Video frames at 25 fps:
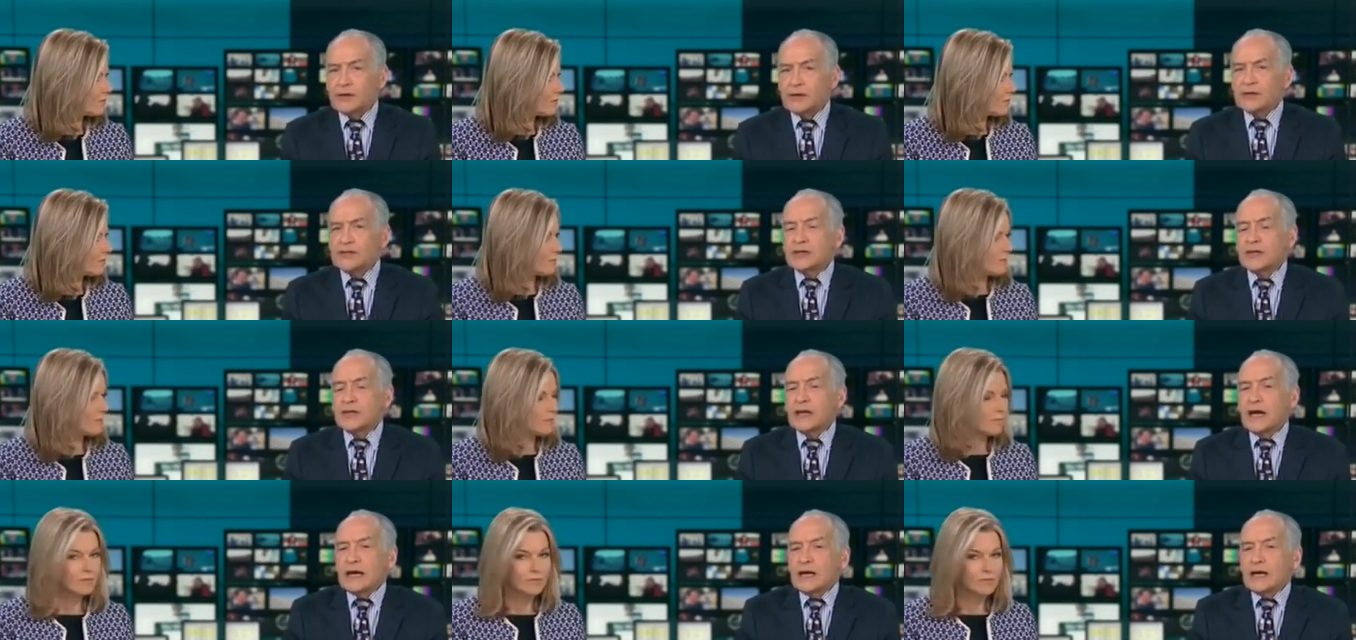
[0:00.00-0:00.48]

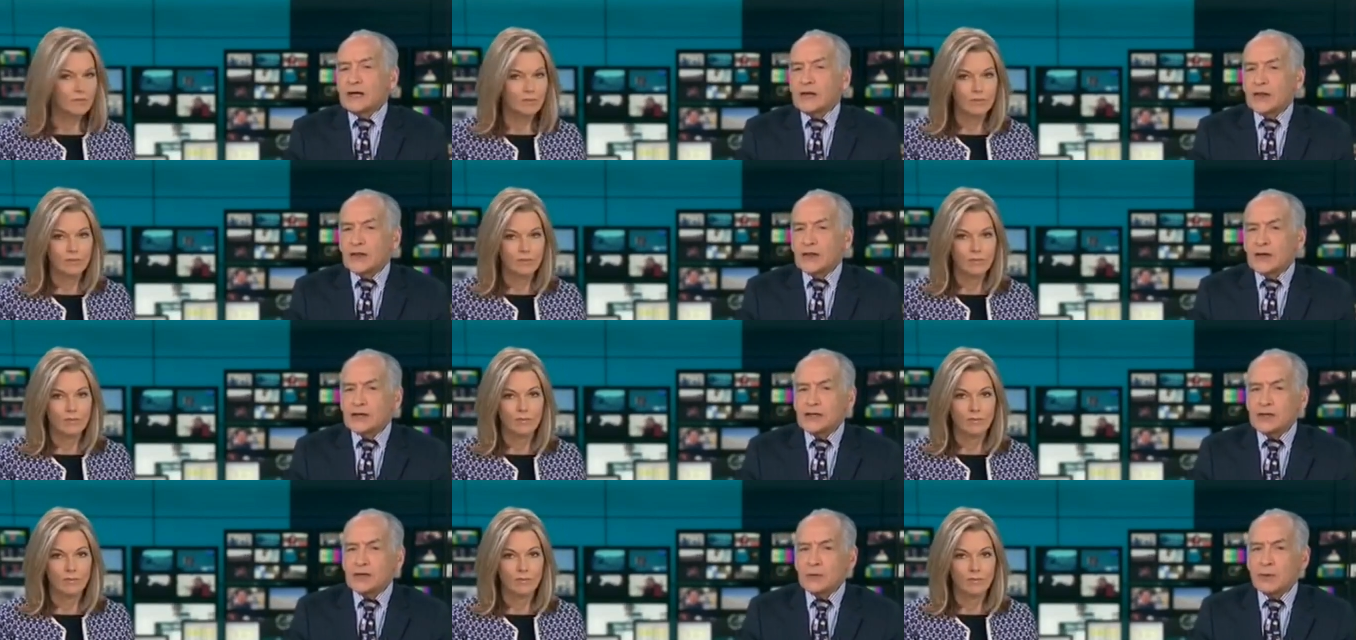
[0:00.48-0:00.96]
Speaker 1: But tonight,
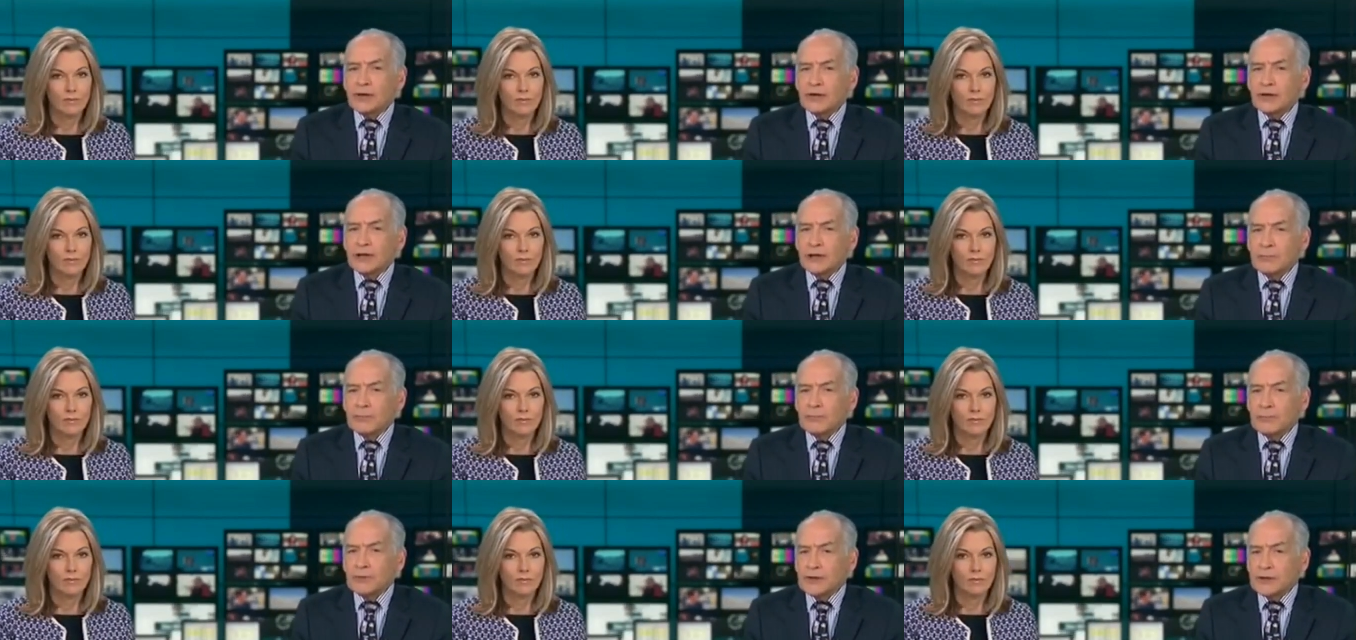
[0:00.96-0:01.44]
31
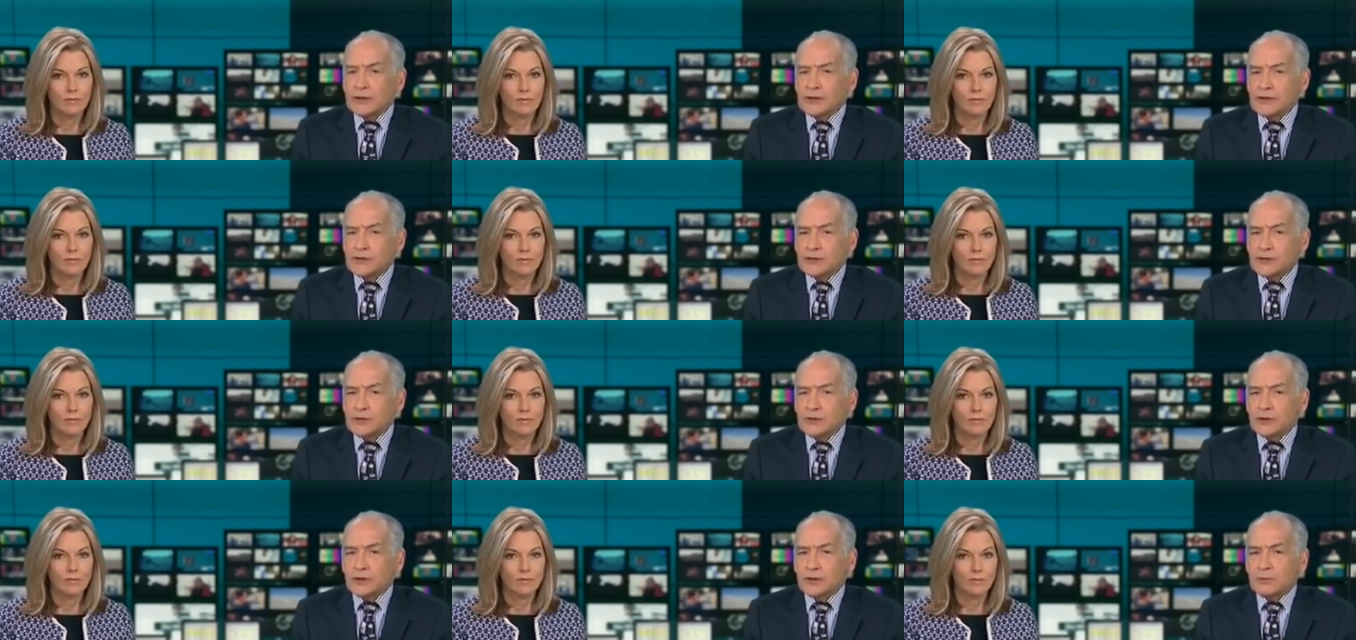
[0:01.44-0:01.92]

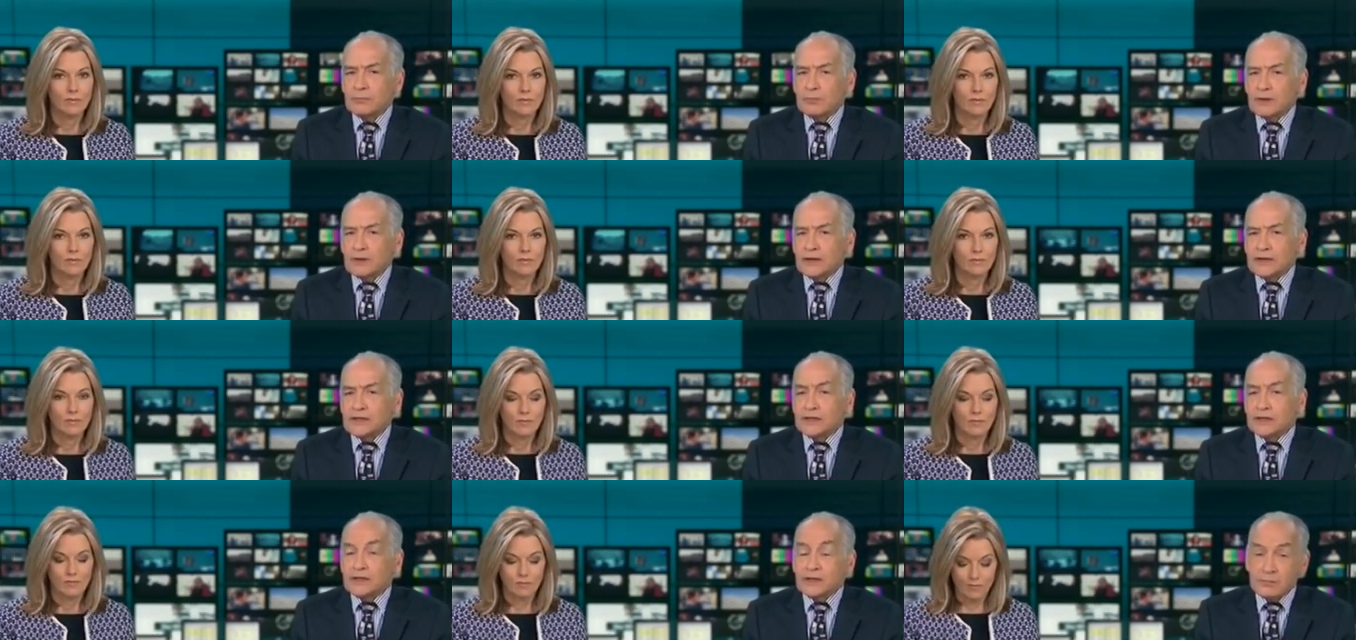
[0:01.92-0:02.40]
Olympians who
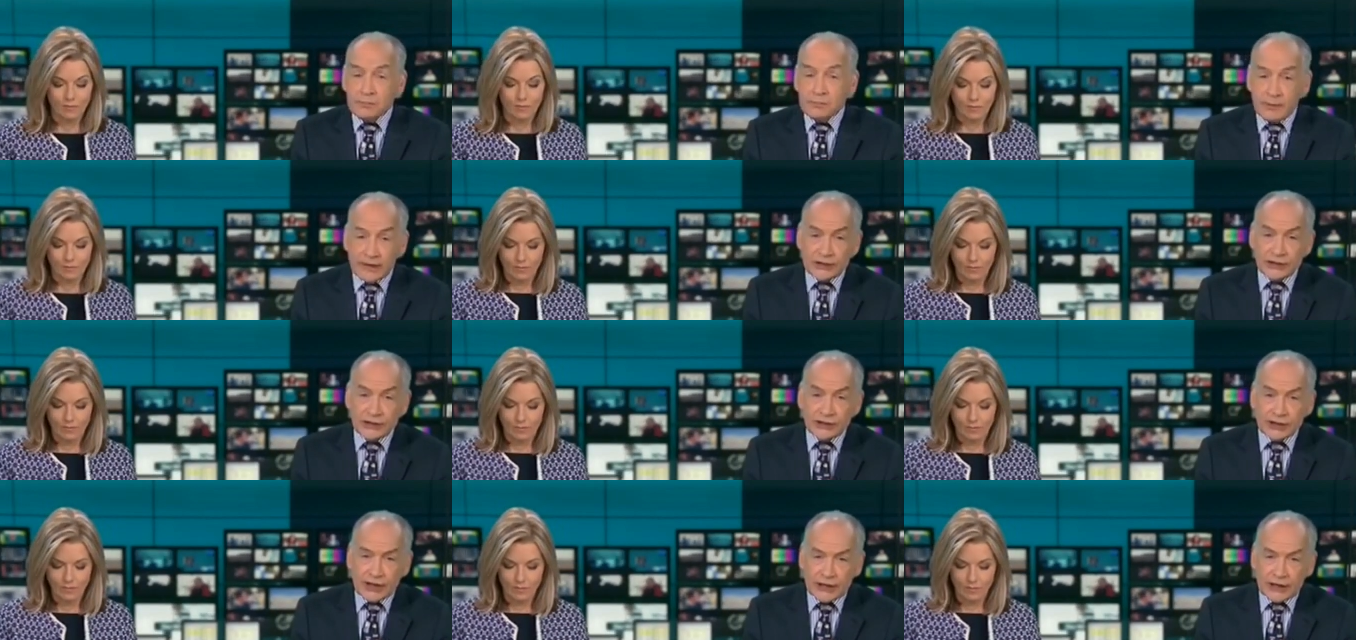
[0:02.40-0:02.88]
competed in
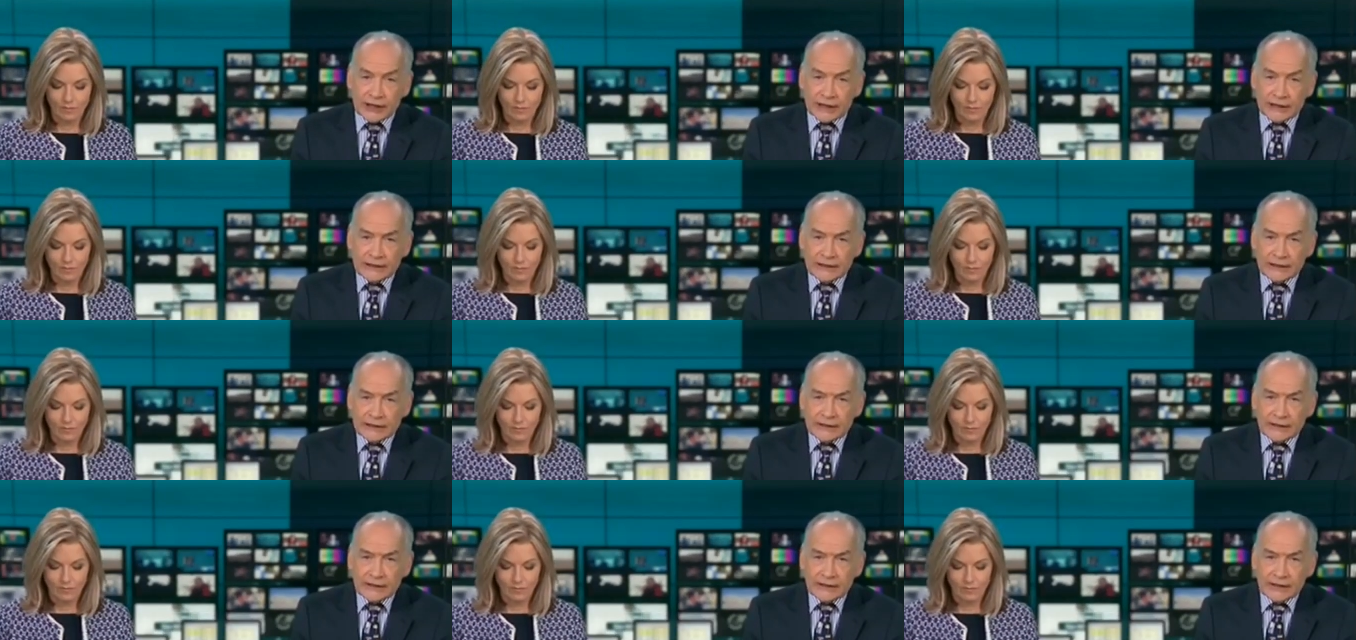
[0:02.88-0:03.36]
Beijing